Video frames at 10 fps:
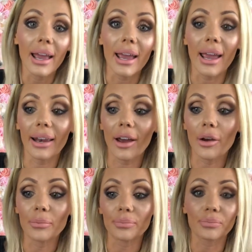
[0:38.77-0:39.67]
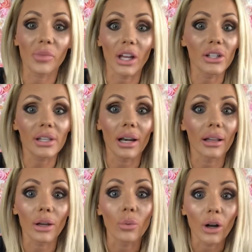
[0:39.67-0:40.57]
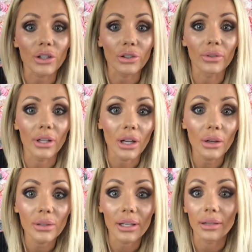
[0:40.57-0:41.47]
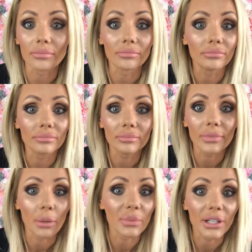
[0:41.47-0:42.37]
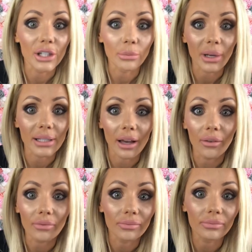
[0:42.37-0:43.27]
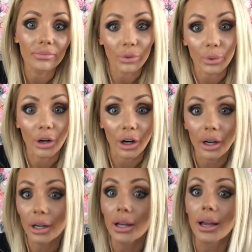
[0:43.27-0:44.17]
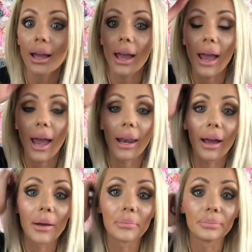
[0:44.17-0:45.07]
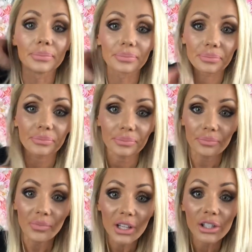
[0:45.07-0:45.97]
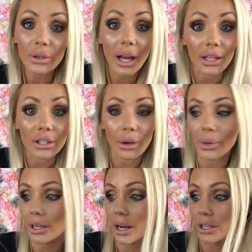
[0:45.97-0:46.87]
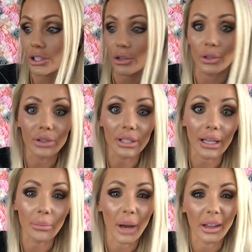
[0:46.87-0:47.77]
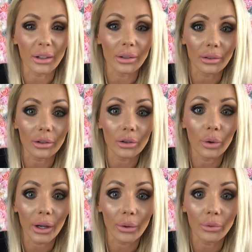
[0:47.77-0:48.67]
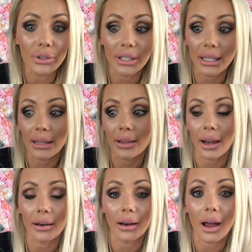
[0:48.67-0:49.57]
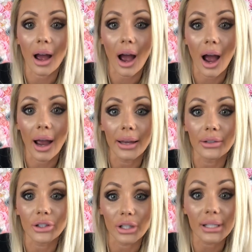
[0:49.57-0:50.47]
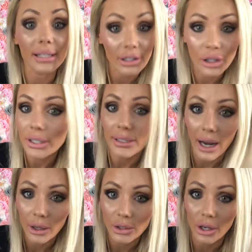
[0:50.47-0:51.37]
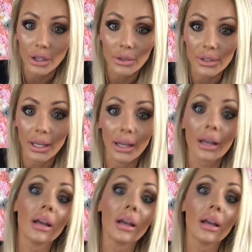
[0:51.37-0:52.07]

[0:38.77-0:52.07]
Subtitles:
And I just kind of like watched her videos and am teaching myself through her. And so yeah, so I wanted to kind of show you just like my little quick routine that I just now started using